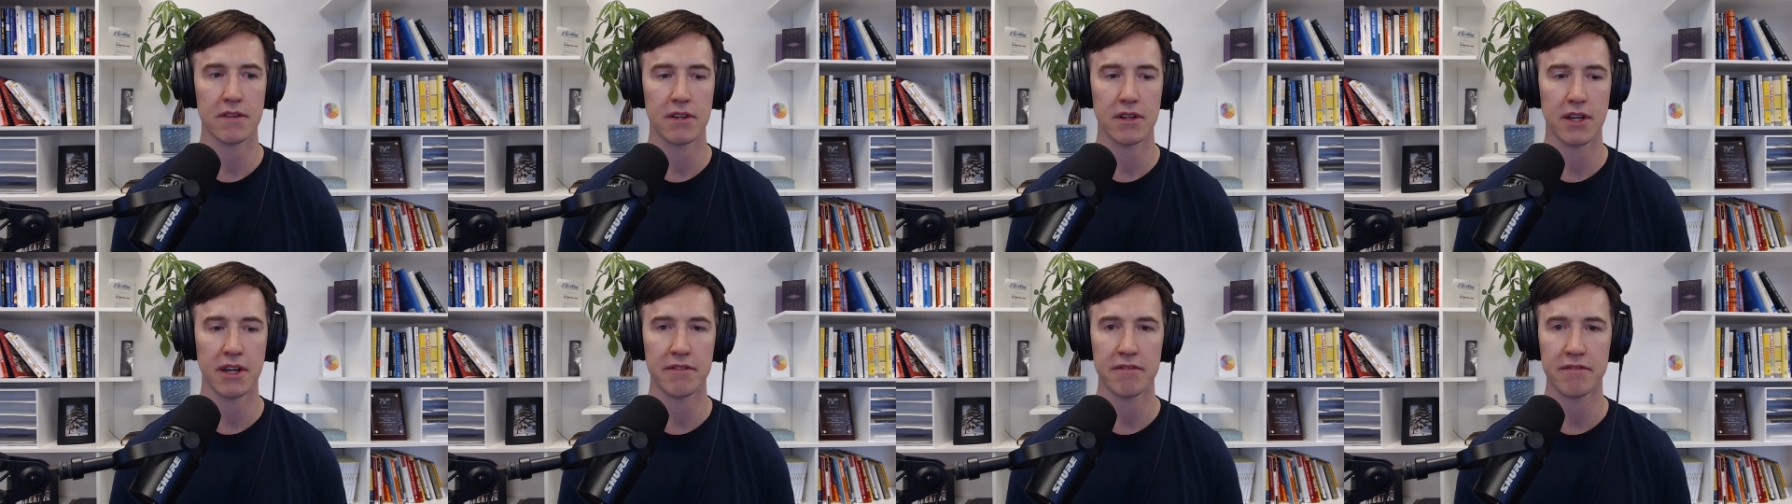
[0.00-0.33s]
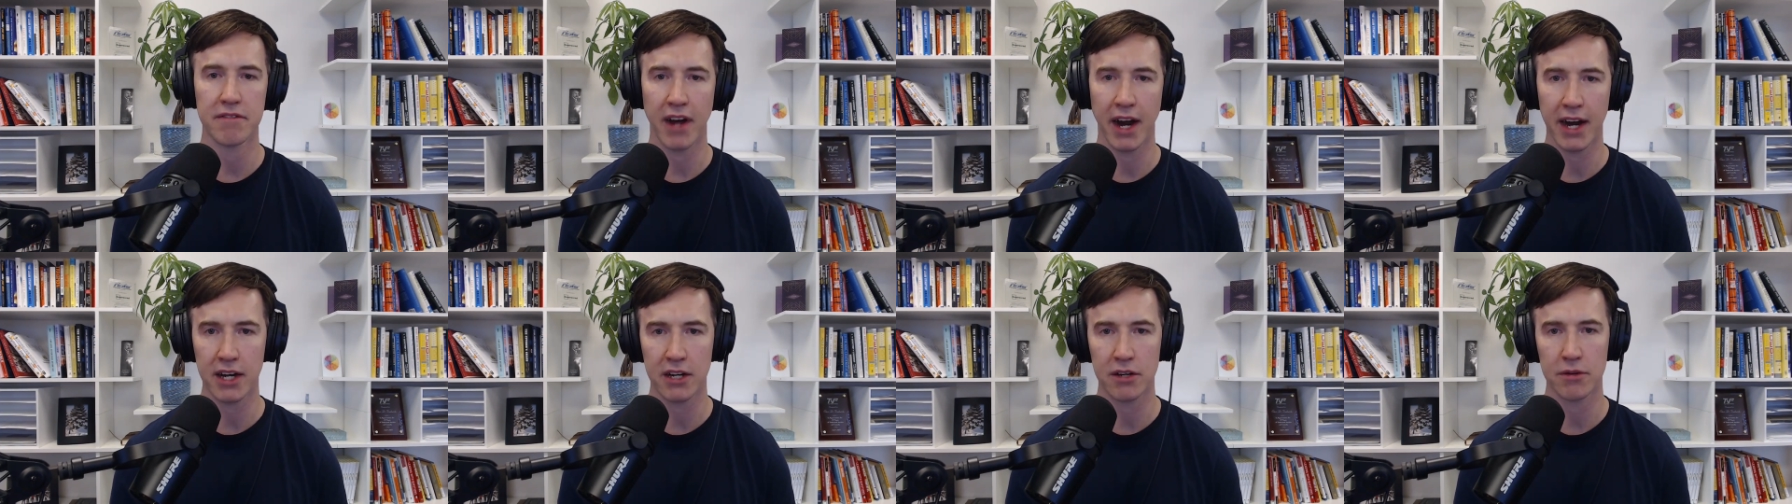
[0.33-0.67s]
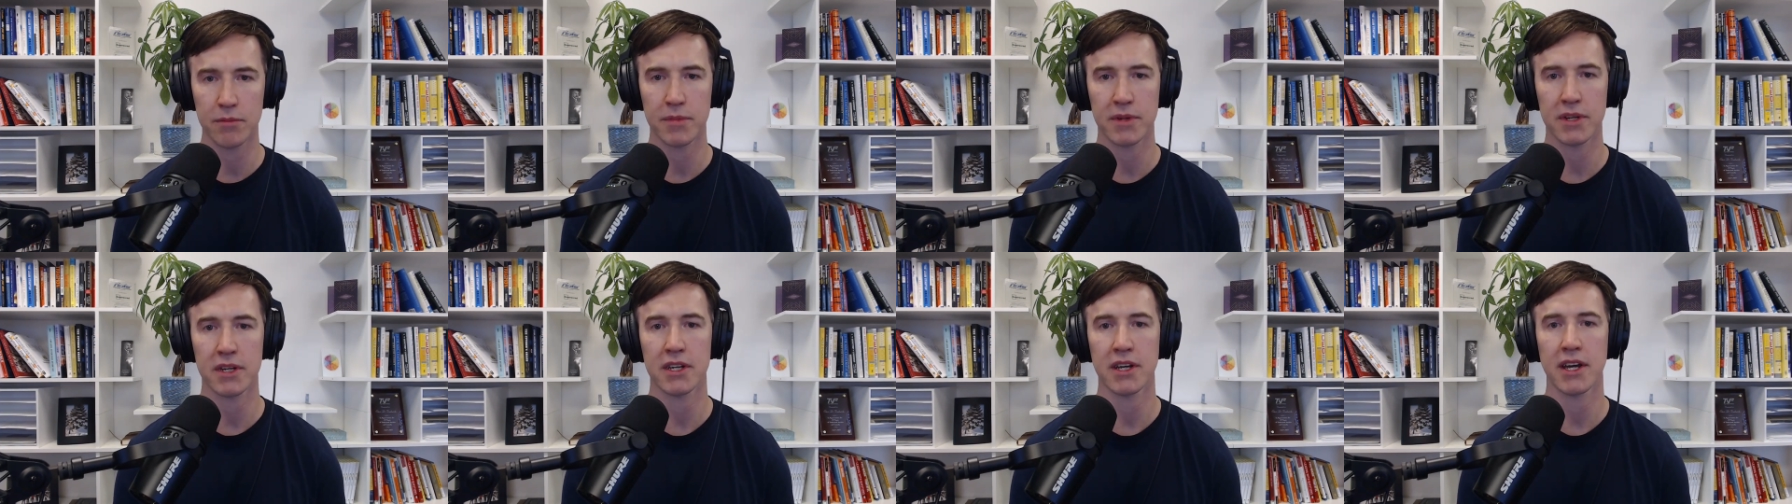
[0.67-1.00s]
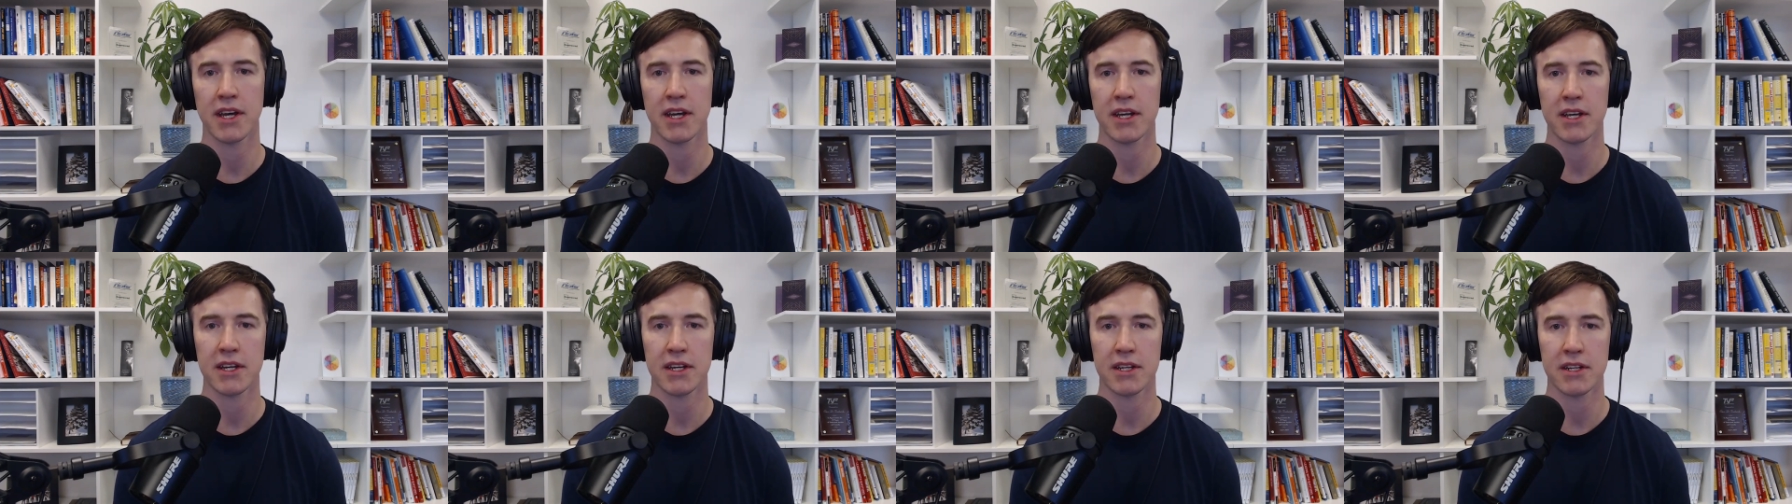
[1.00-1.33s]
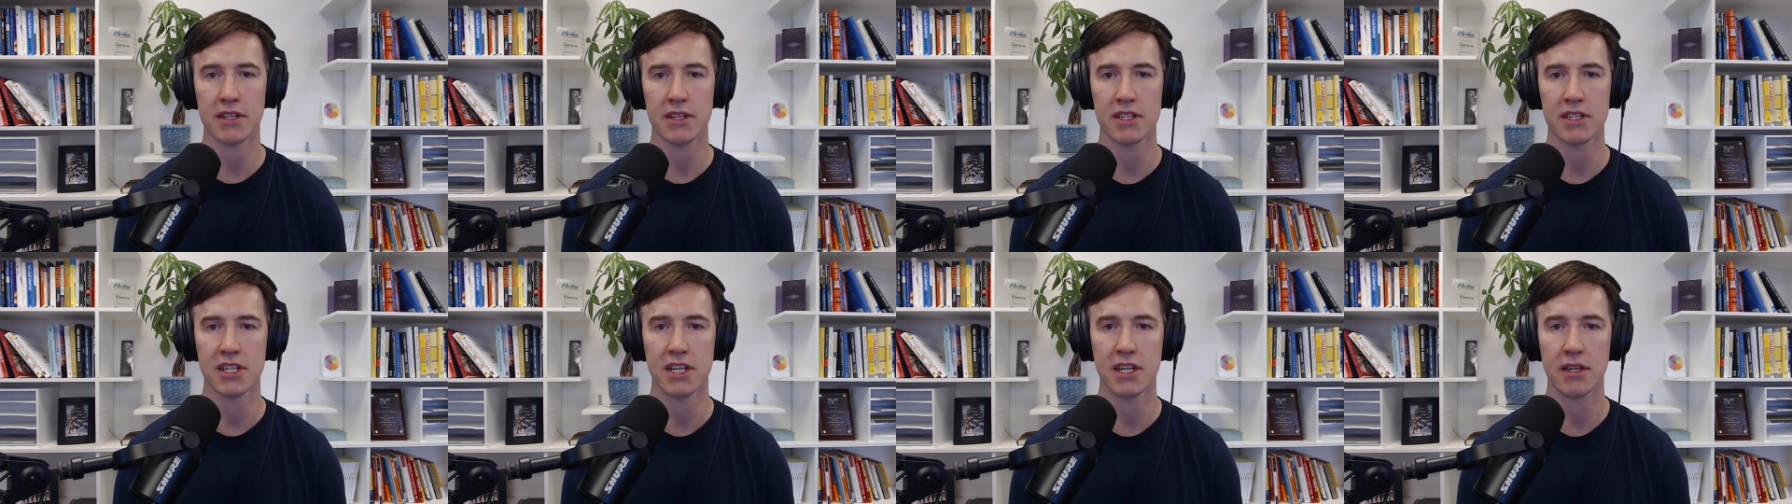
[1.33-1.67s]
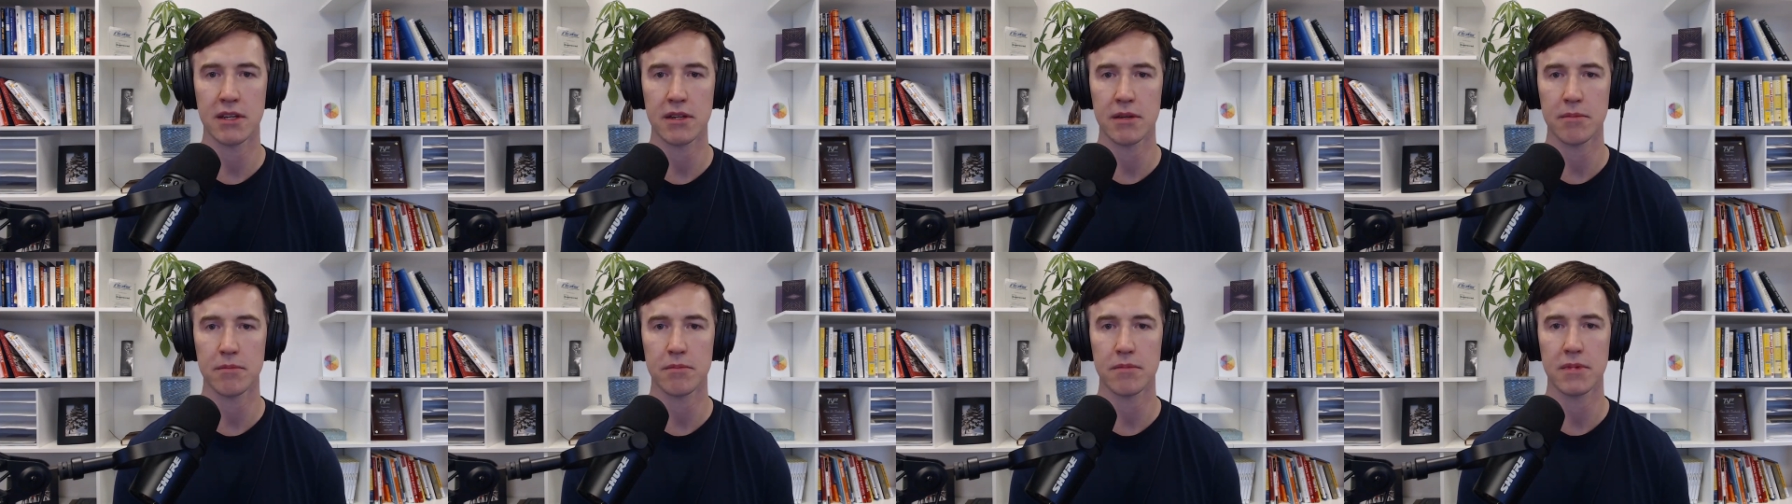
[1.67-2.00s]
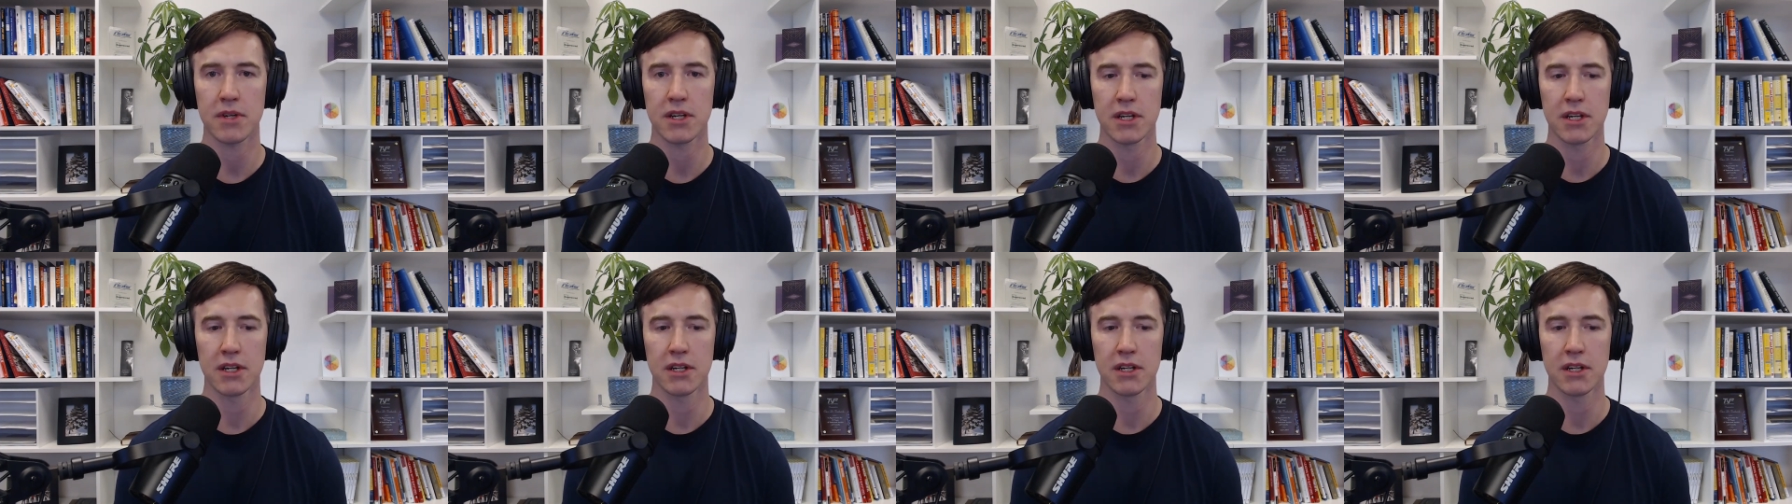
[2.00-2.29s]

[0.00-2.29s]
environment and team